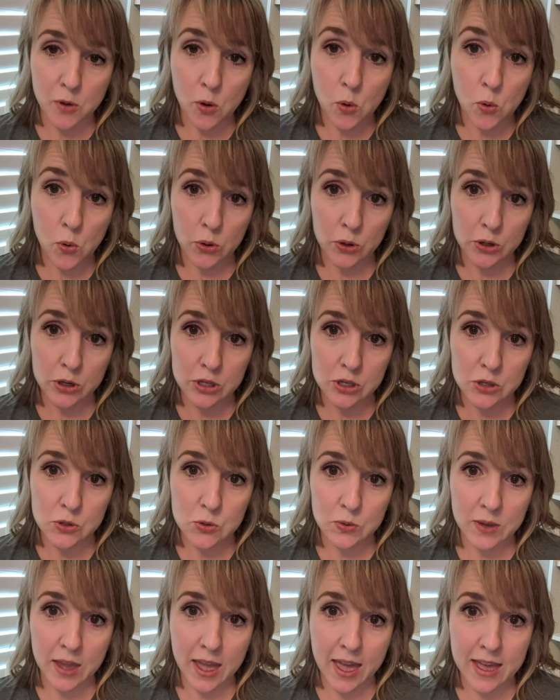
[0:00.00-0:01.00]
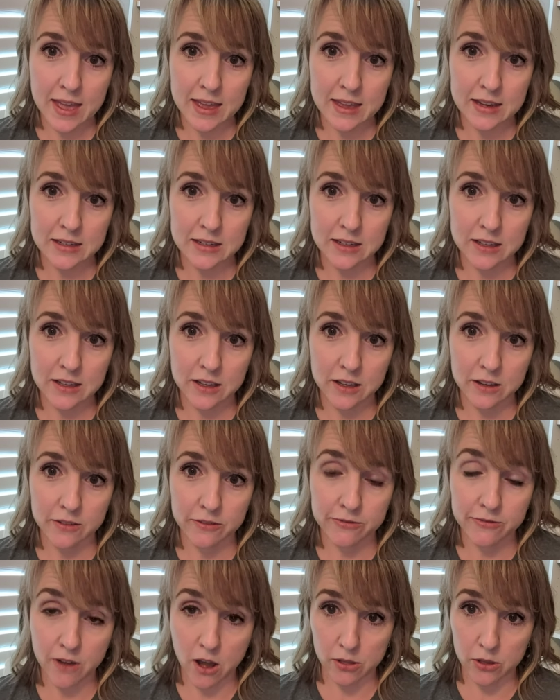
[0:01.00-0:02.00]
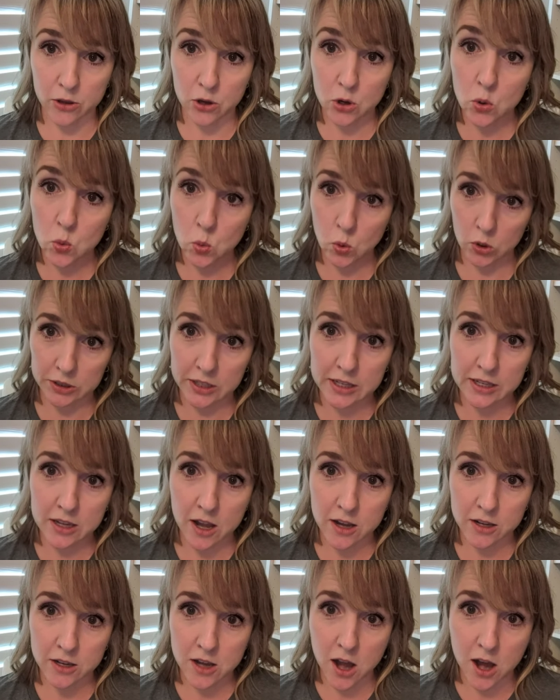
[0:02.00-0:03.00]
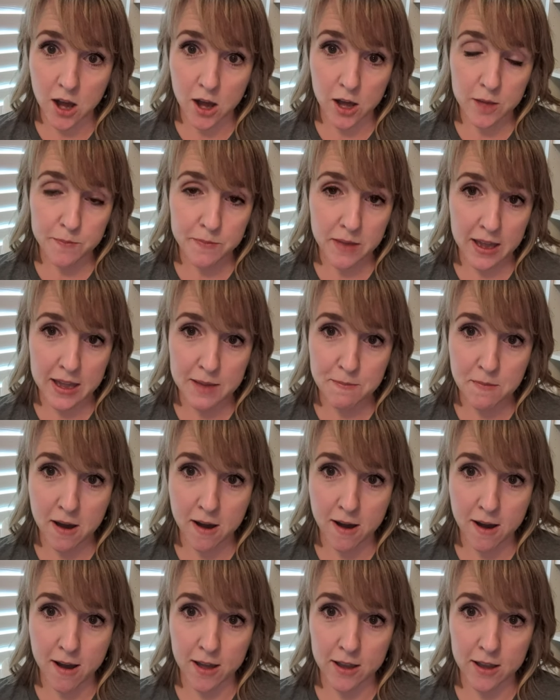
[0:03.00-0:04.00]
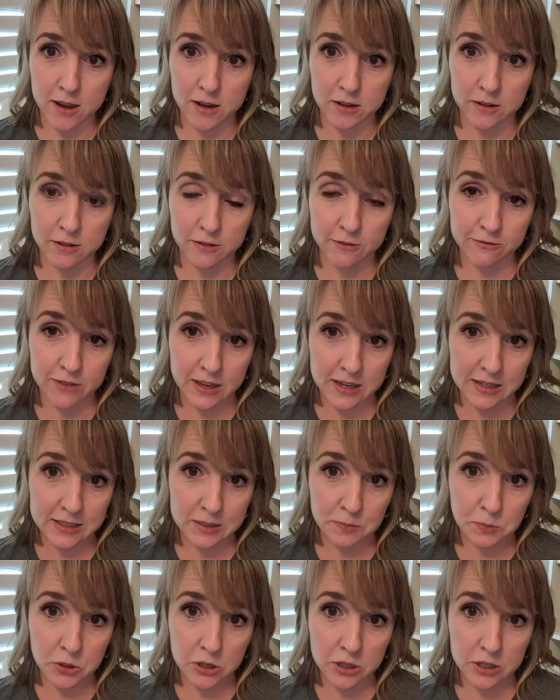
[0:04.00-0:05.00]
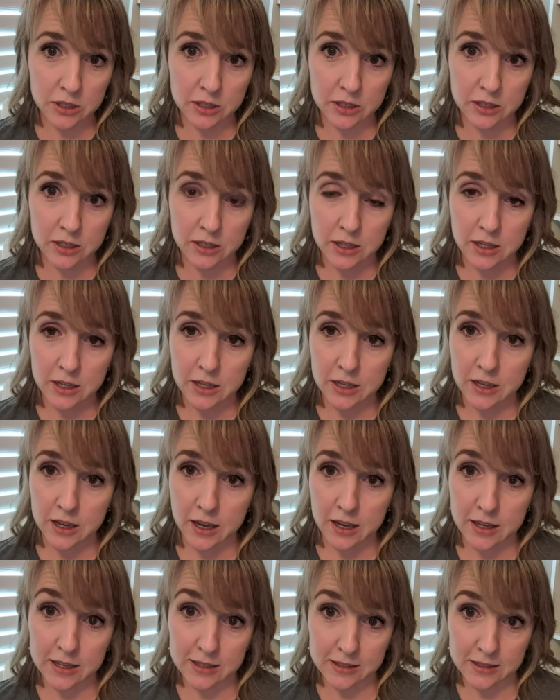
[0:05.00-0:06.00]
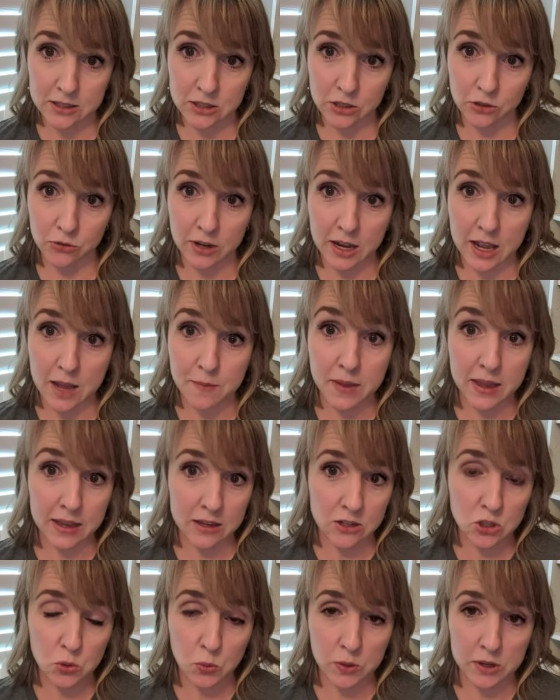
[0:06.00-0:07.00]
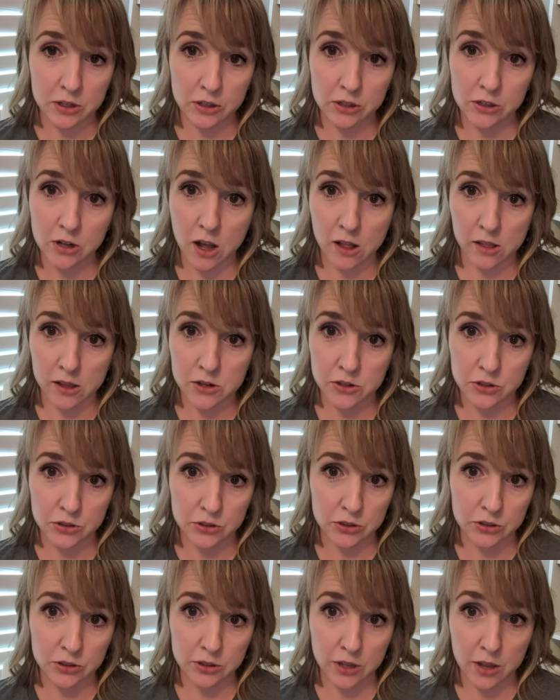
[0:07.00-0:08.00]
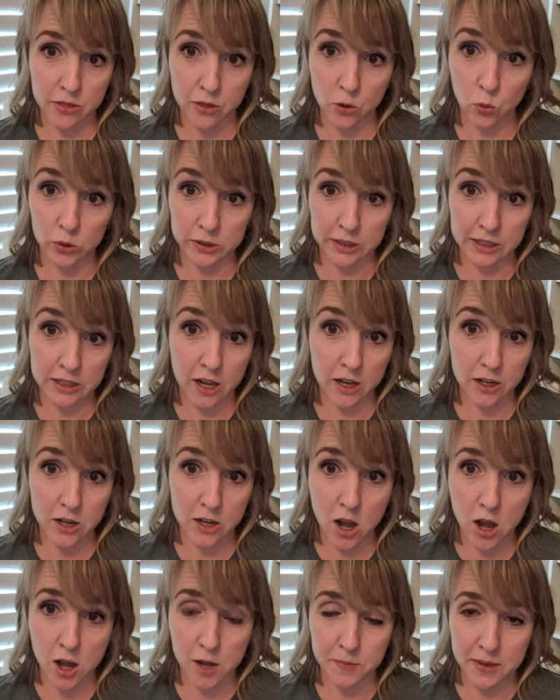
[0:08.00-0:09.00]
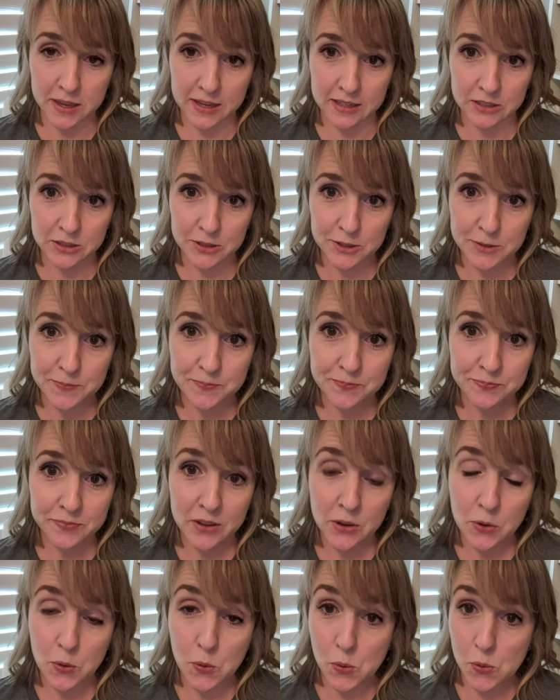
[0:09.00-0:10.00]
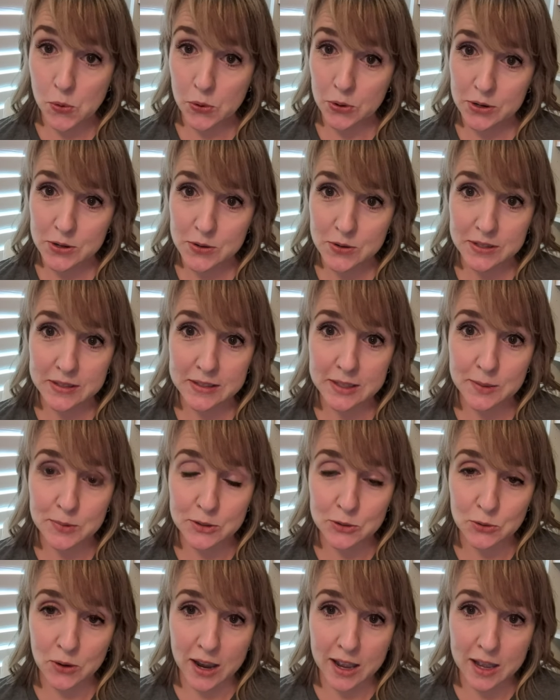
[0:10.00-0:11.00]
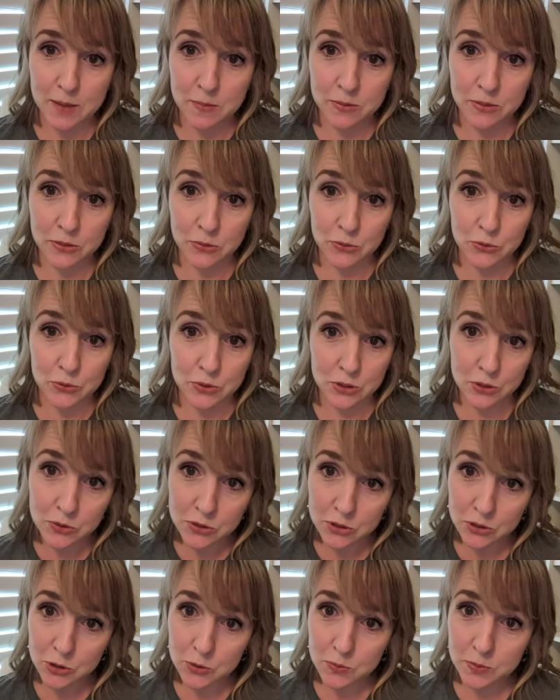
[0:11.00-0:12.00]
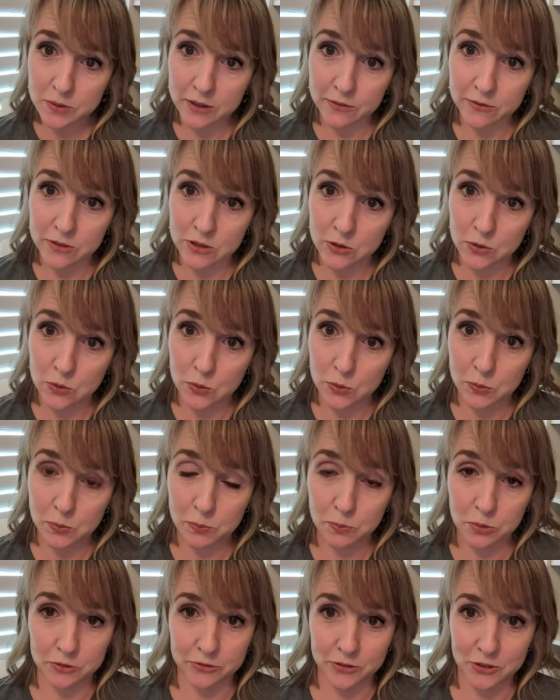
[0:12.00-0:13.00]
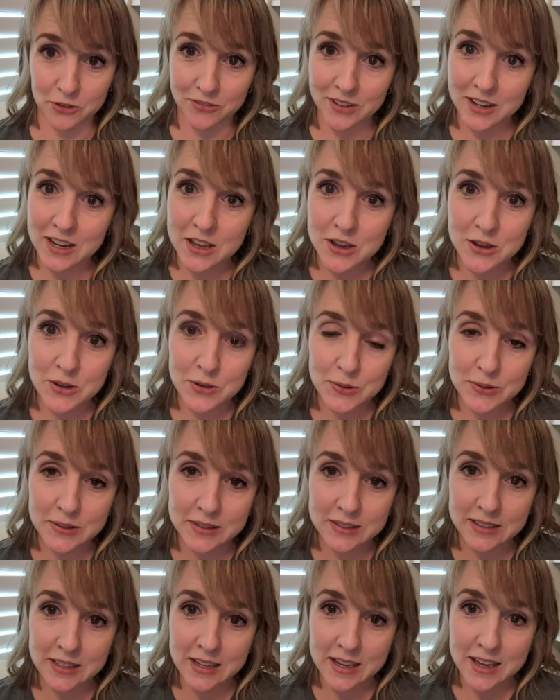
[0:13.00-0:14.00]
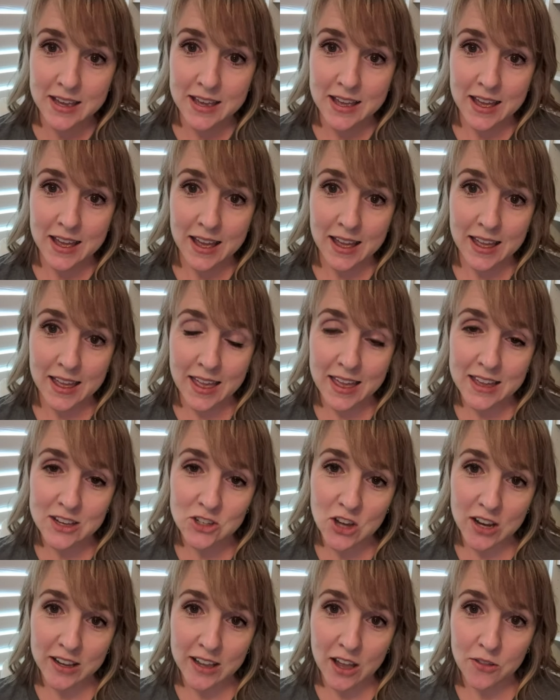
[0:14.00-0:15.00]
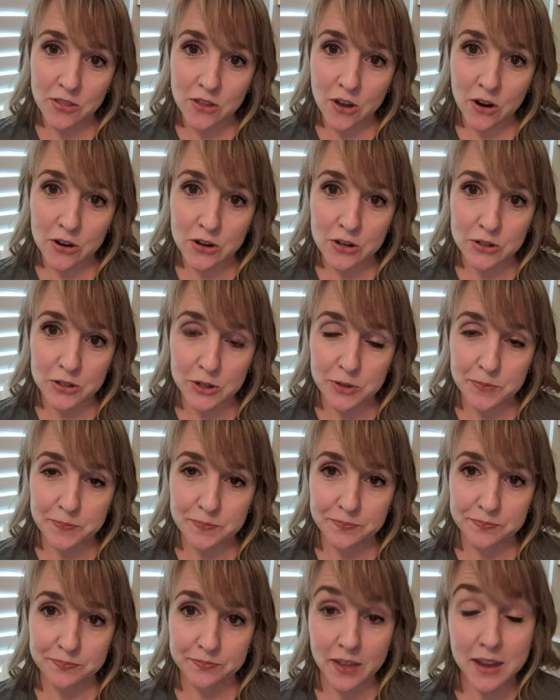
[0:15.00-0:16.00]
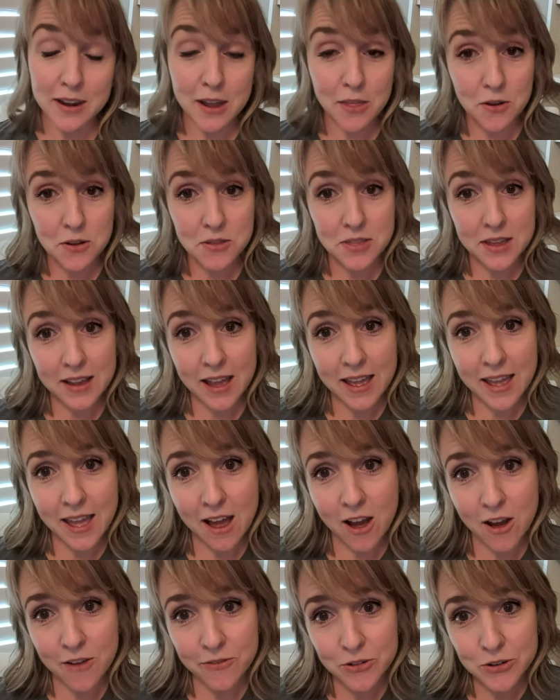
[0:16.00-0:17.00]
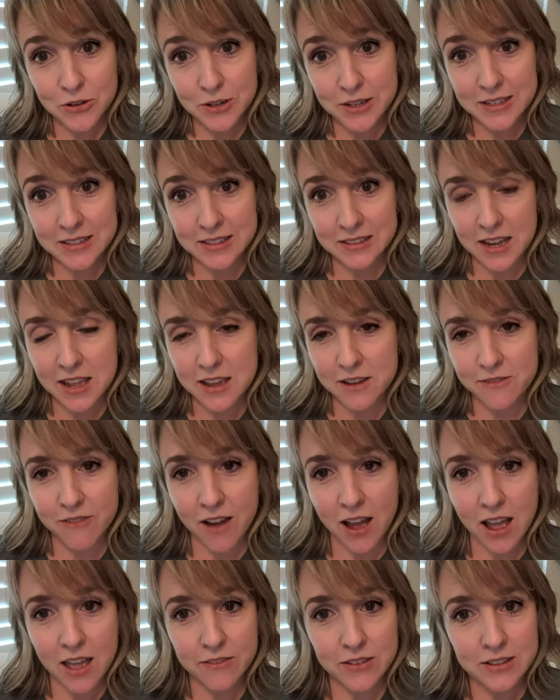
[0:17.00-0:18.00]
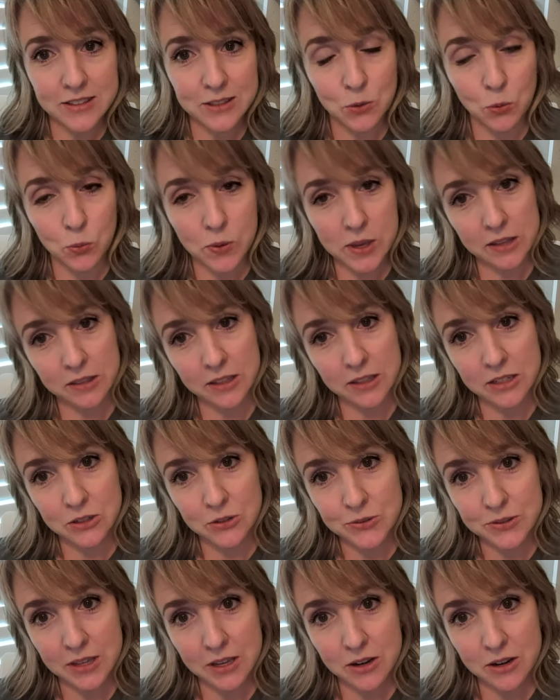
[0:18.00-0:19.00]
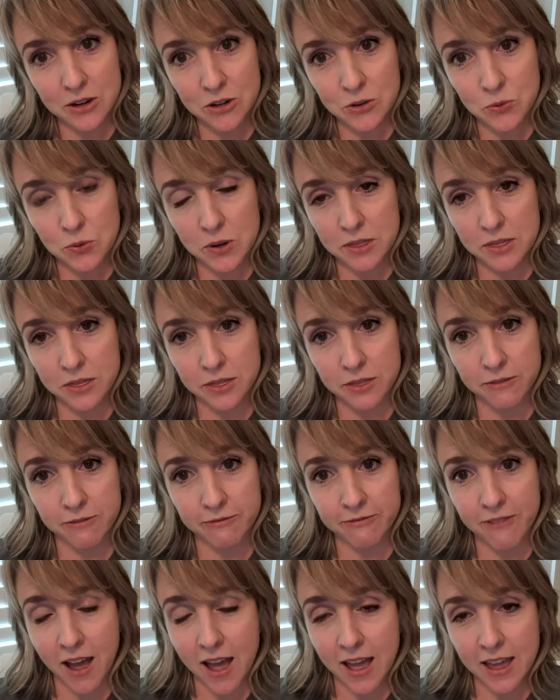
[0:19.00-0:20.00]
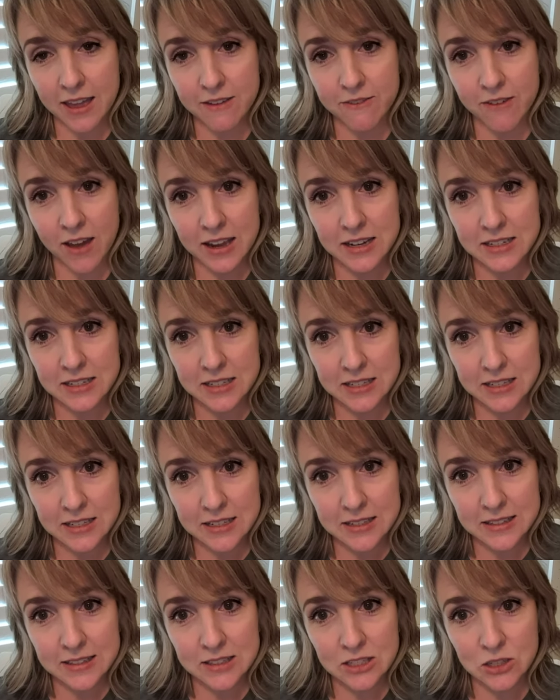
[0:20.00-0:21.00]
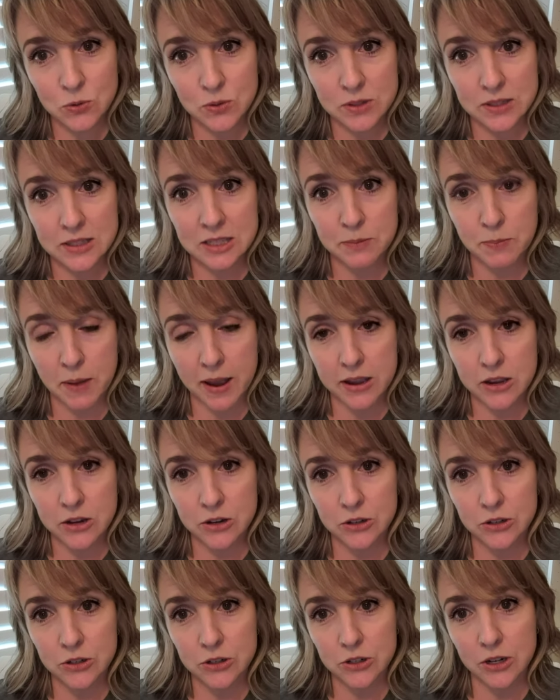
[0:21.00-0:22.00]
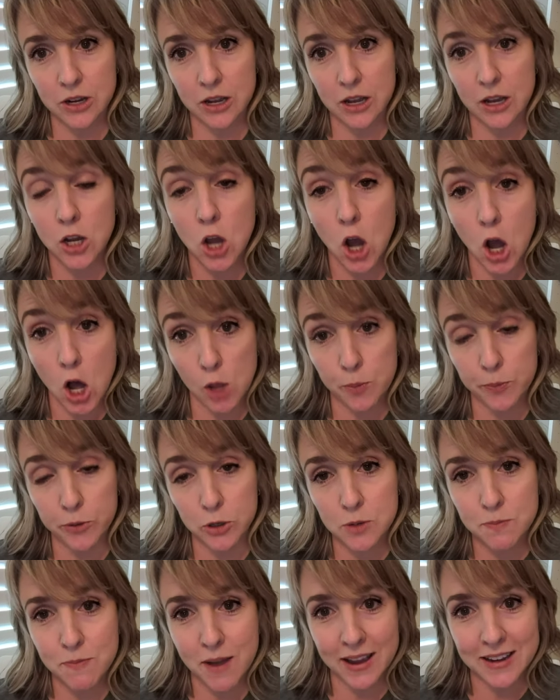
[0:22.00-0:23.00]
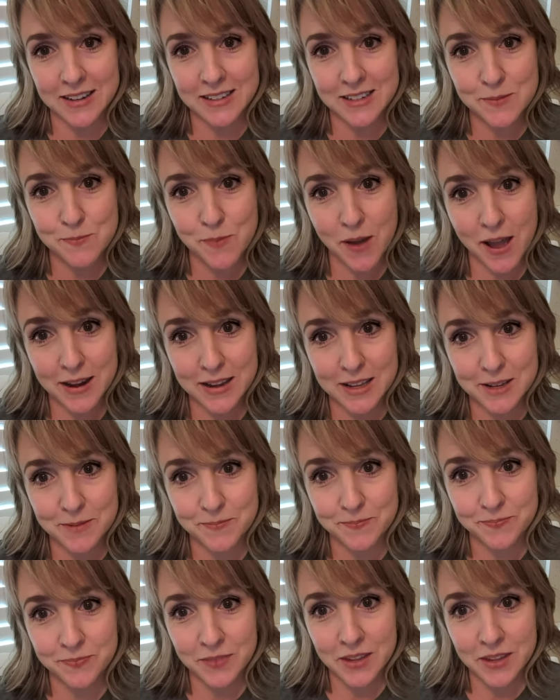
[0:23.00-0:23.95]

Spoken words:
or you can follow Working on Calm. I'm on Facebook, Instagram, and Twitter, all under the Working on Calm handle. Or you can subscribe through YouTube if you prefer videos, and check out the article. Another thing I offer is Take 5. It's a weekly newsletter with 5 ideas to inspire a calmer mind and body.